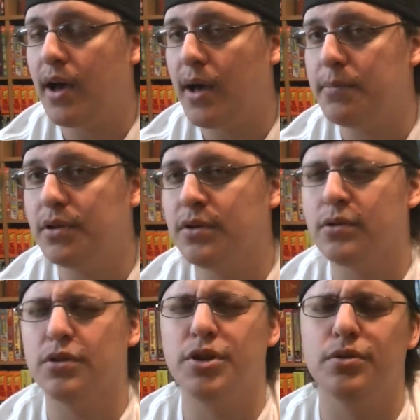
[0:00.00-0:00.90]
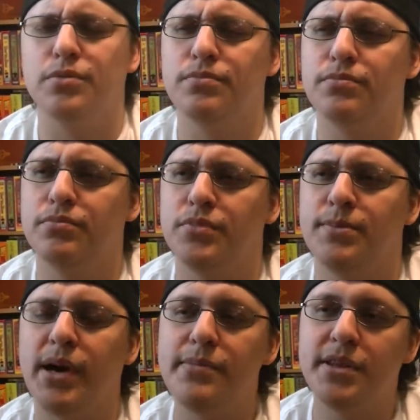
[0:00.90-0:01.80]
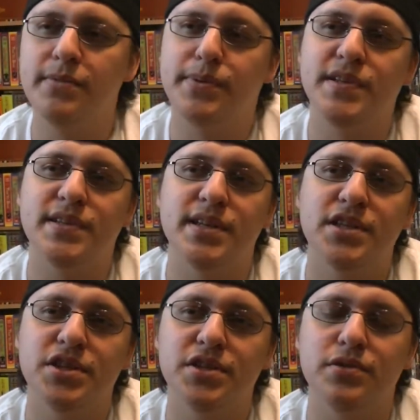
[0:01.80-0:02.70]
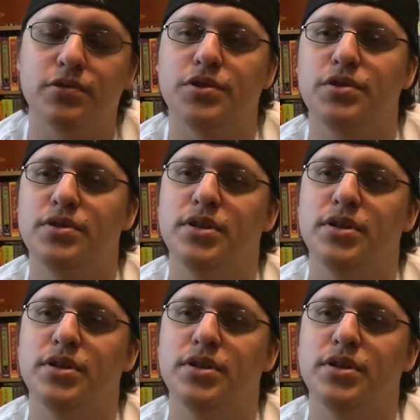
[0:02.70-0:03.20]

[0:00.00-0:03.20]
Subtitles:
Or no, it might be the PC Engine or